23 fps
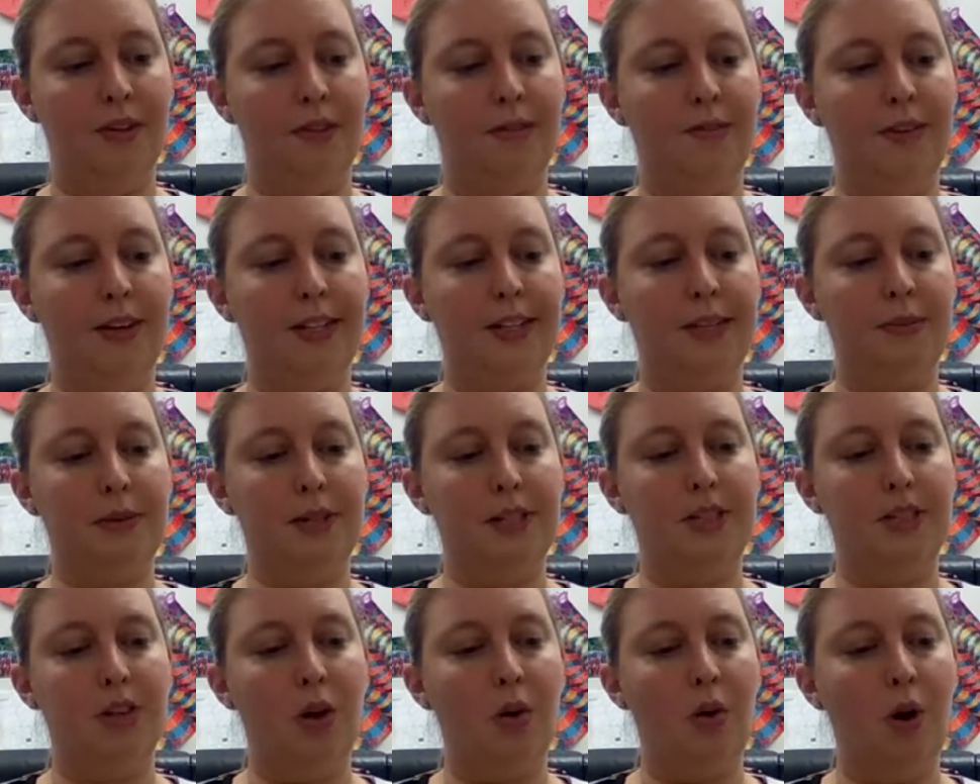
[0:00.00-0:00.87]
fixed me
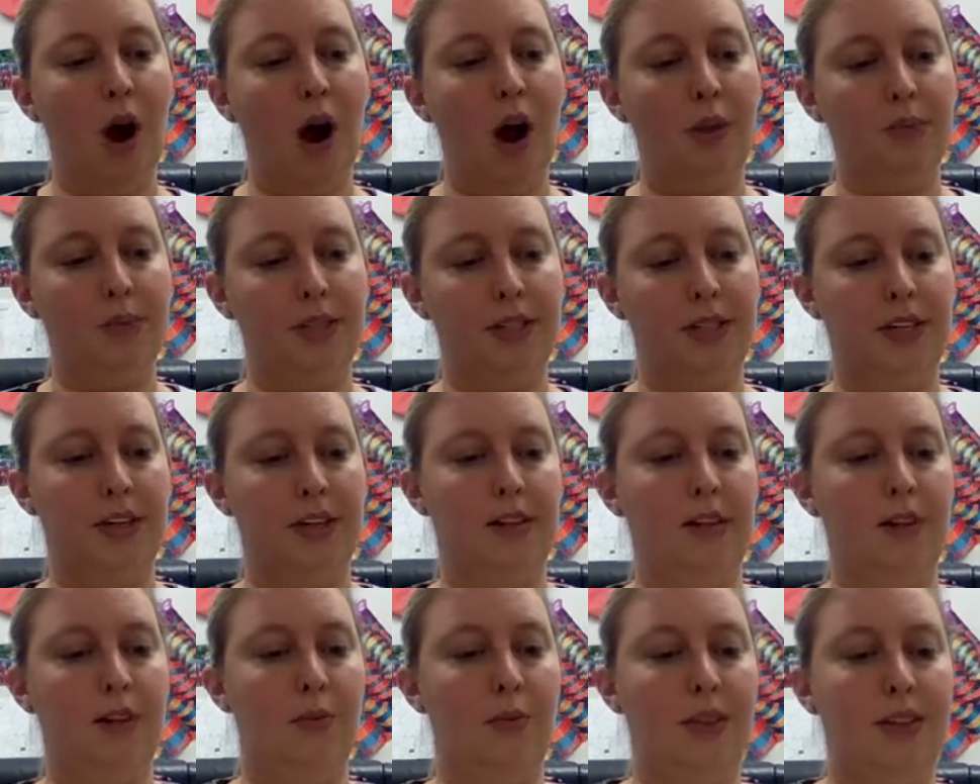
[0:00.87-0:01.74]
so
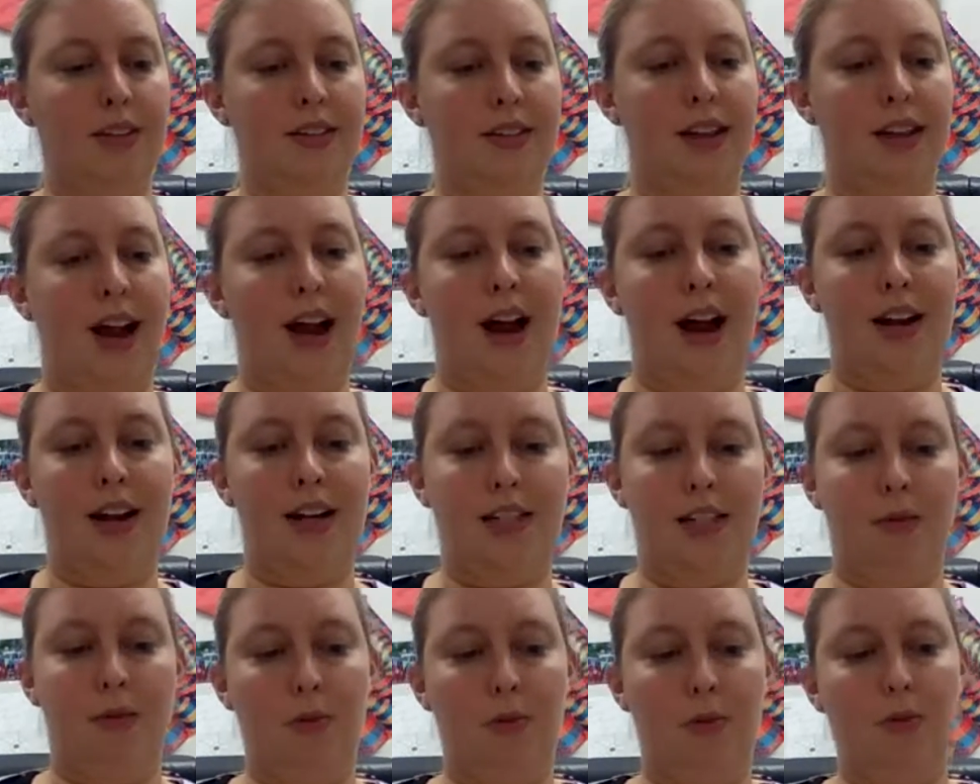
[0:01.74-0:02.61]
obstinately with his
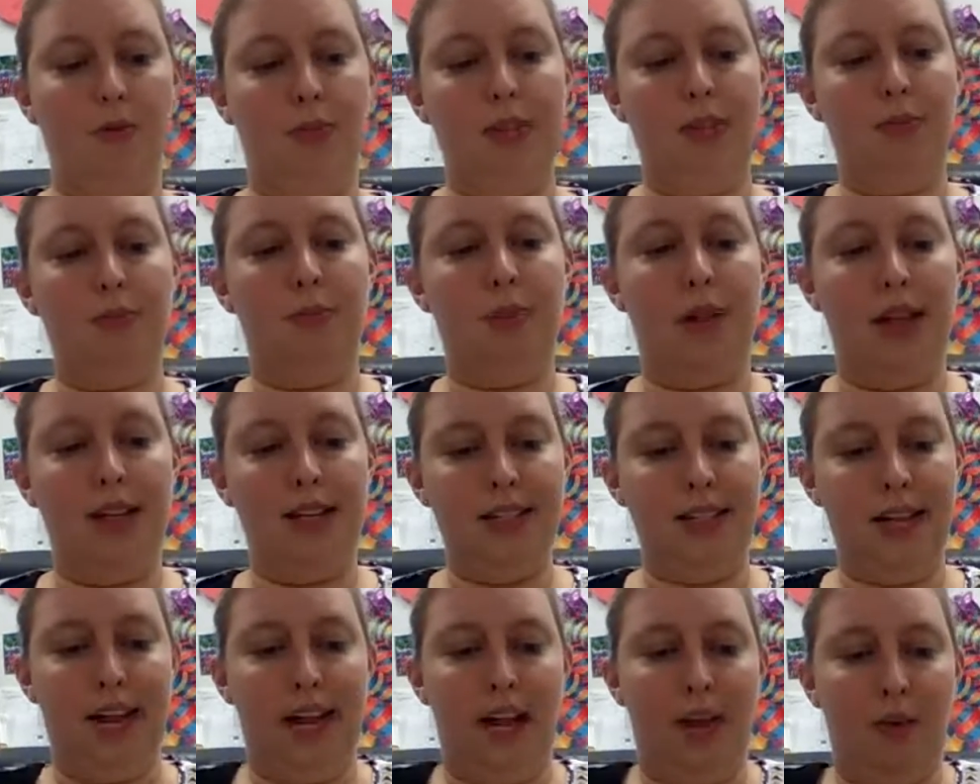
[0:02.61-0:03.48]
eyes and moved his blunt
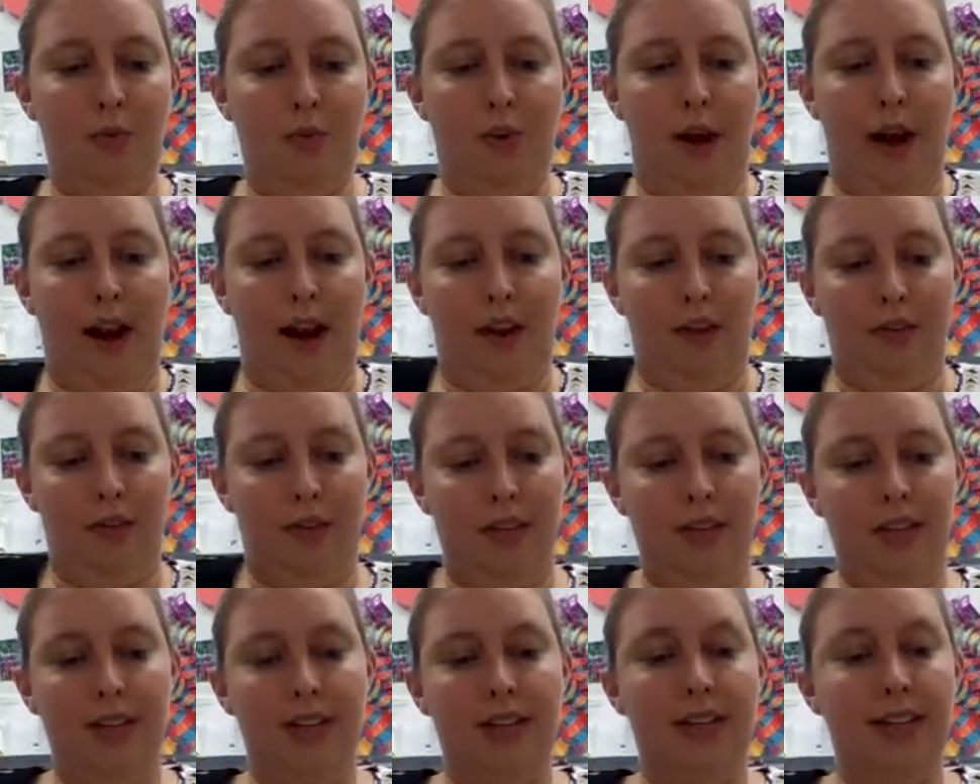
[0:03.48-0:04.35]
head round
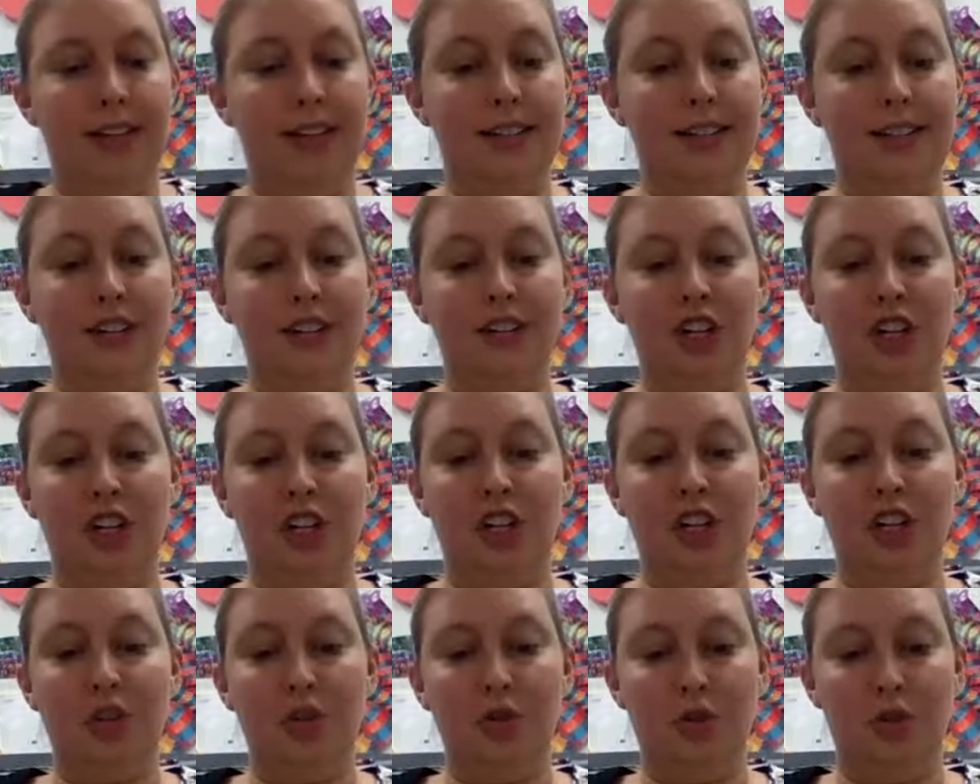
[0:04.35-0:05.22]
in such an
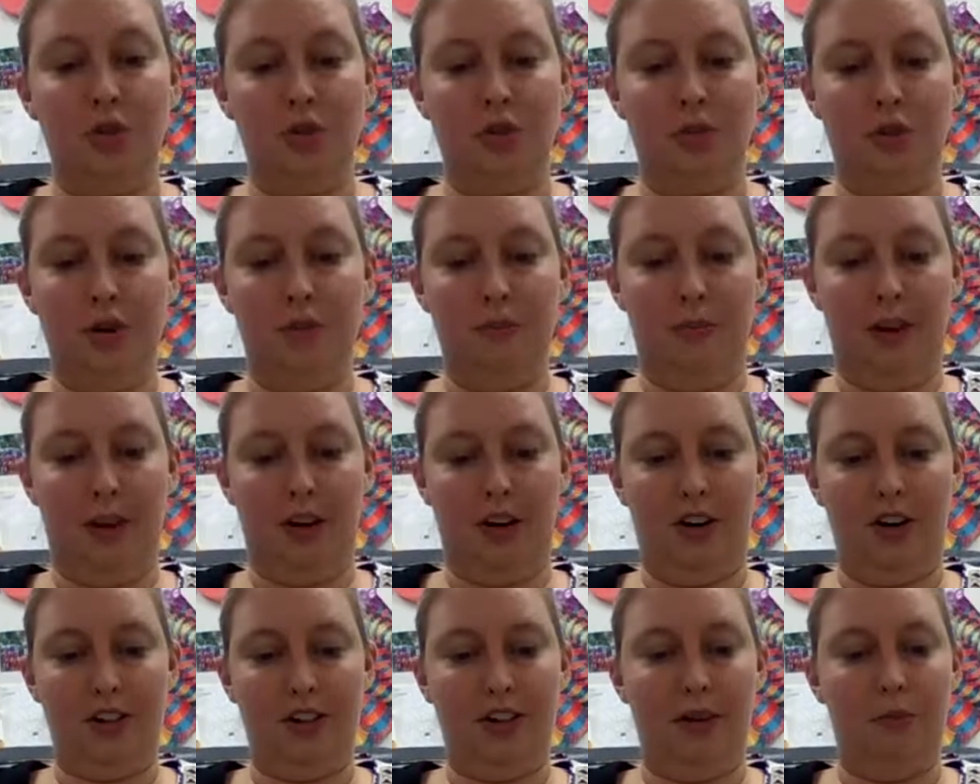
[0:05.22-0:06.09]
accusatory
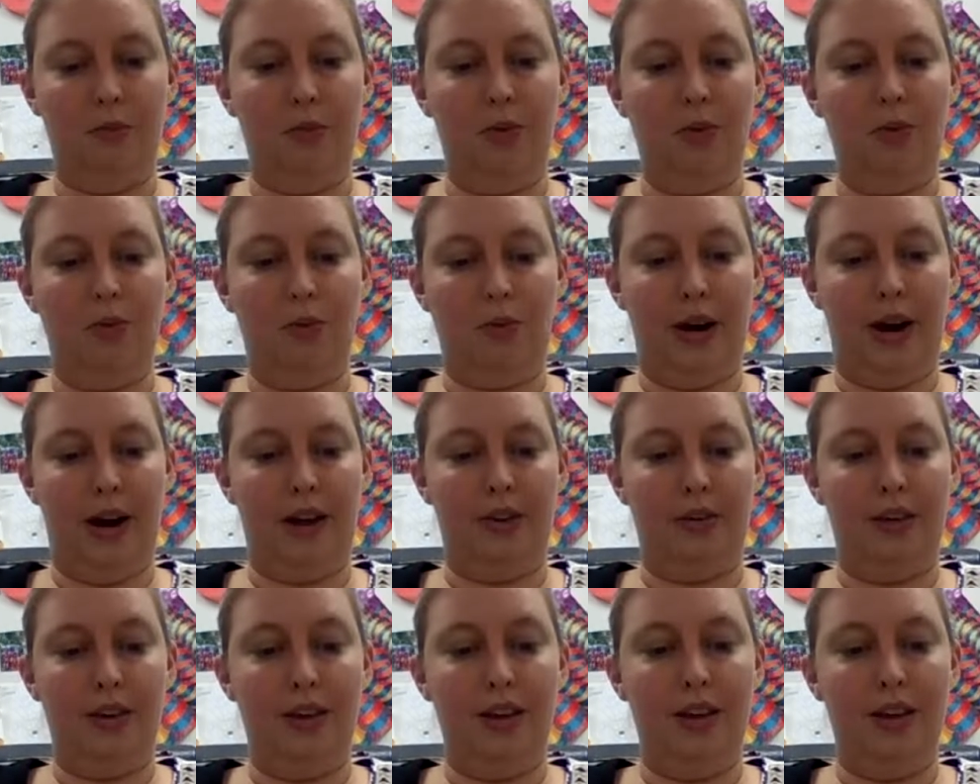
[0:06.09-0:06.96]
manner as I moved
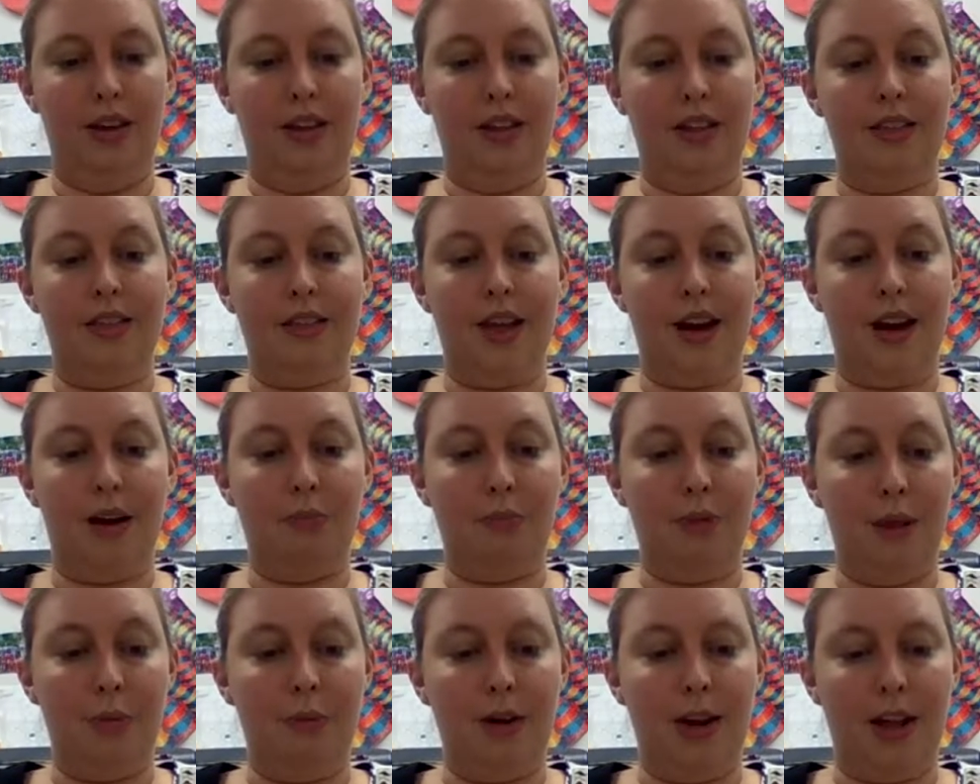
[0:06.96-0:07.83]
round, that I
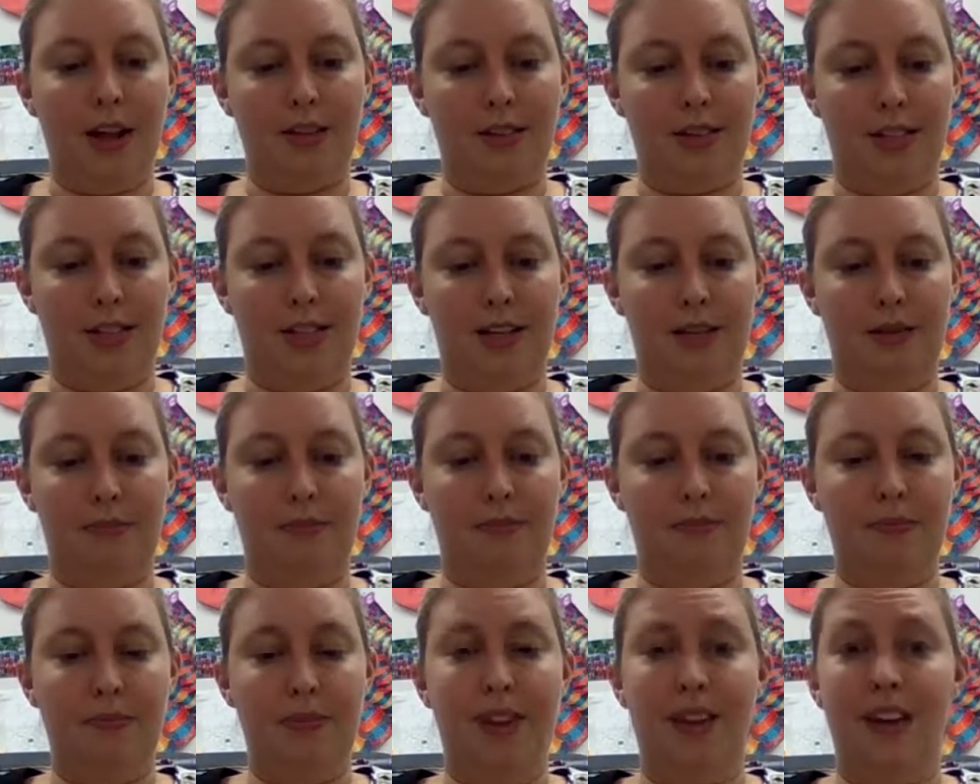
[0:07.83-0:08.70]
blubbered out to
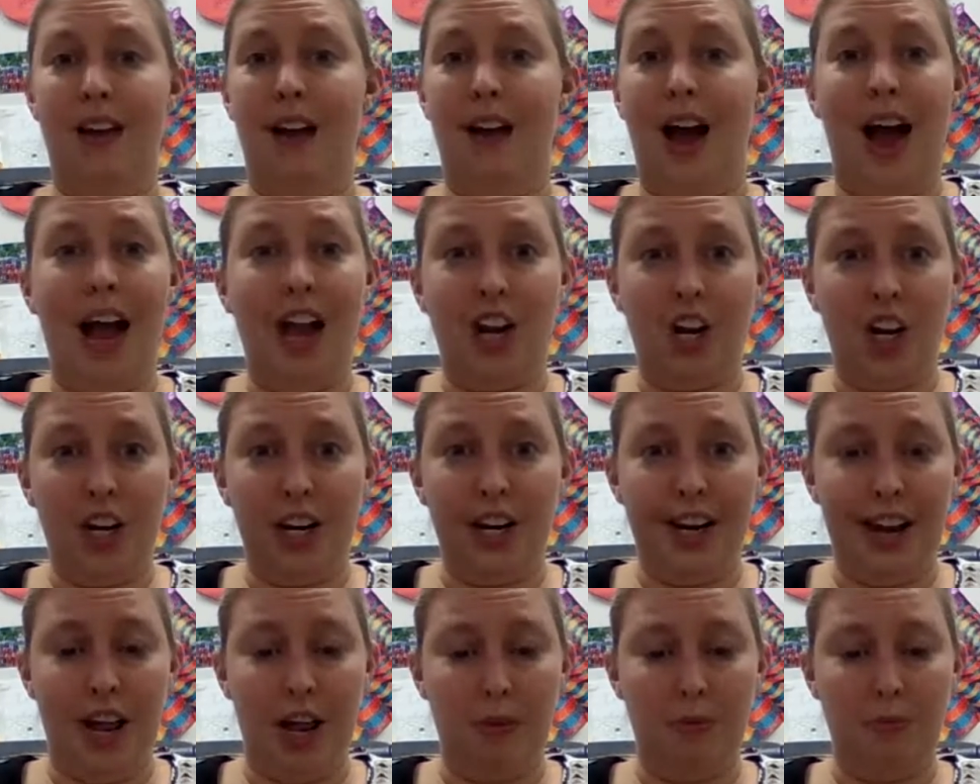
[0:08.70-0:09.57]
him, "I
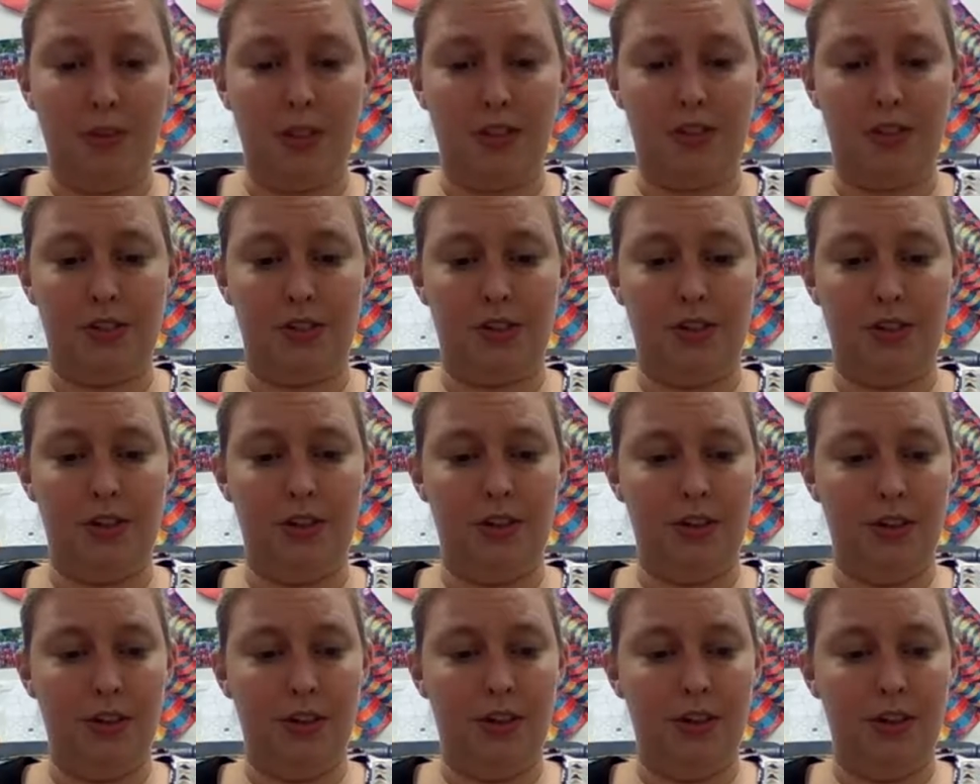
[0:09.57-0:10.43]
couldn't help it, sir.